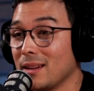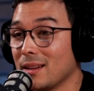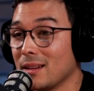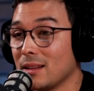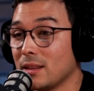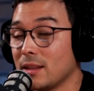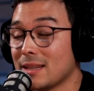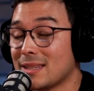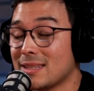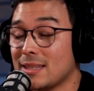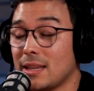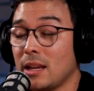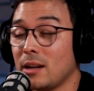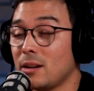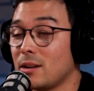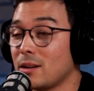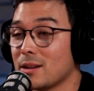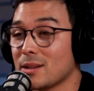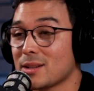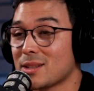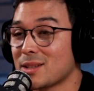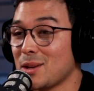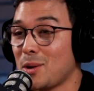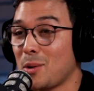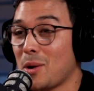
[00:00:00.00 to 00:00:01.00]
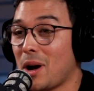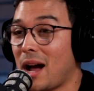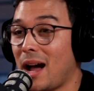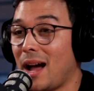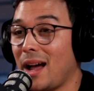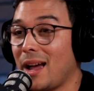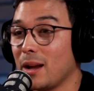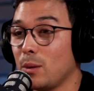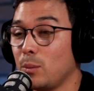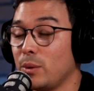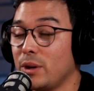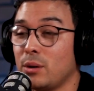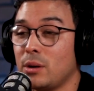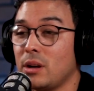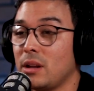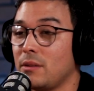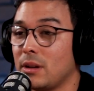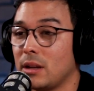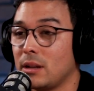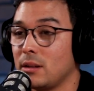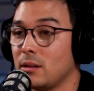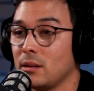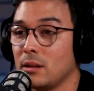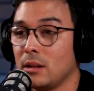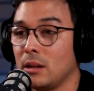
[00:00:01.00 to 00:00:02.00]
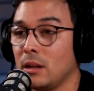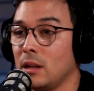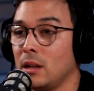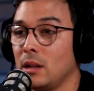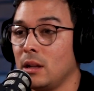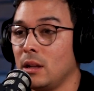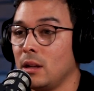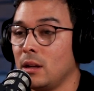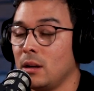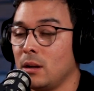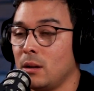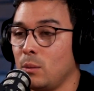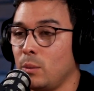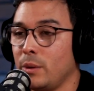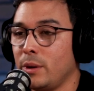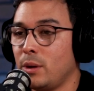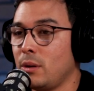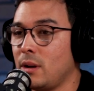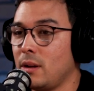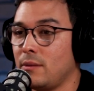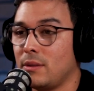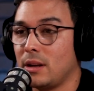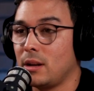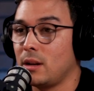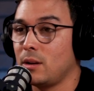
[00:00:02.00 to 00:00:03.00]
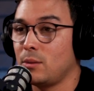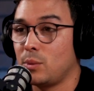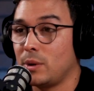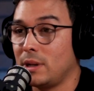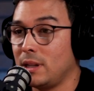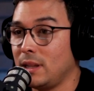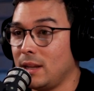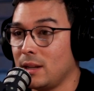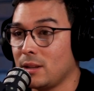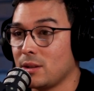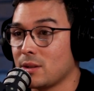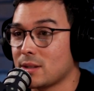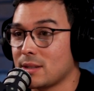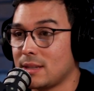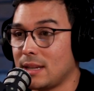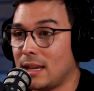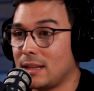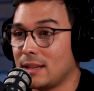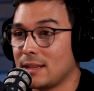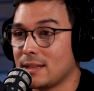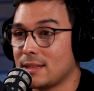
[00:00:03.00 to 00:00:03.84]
The standard is so high. We don't even really understand